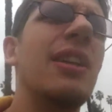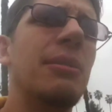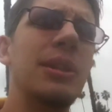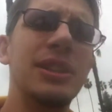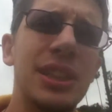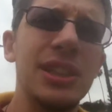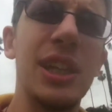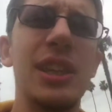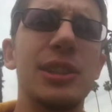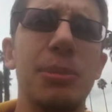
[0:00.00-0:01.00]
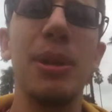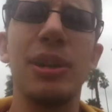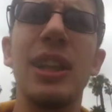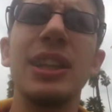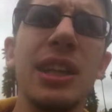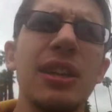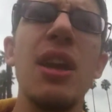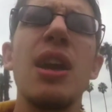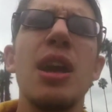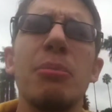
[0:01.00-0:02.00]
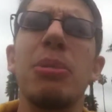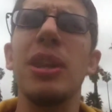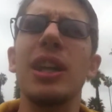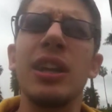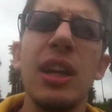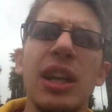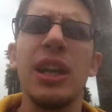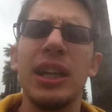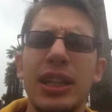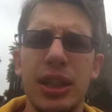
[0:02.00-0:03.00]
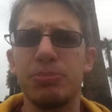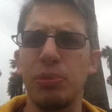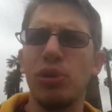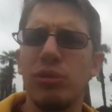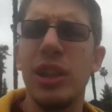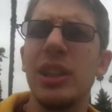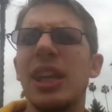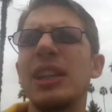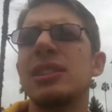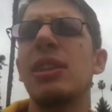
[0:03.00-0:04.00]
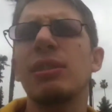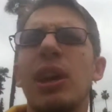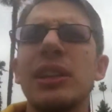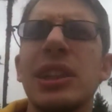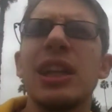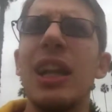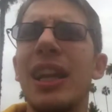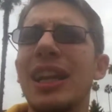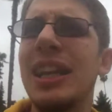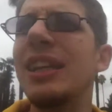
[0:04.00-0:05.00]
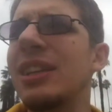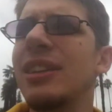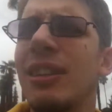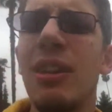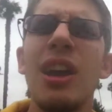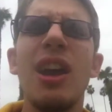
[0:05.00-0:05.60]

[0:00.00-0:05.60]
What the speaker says: We're going to teach kids about cleaning, but, like, cleaning's boring. Kids don't like to clean, you know.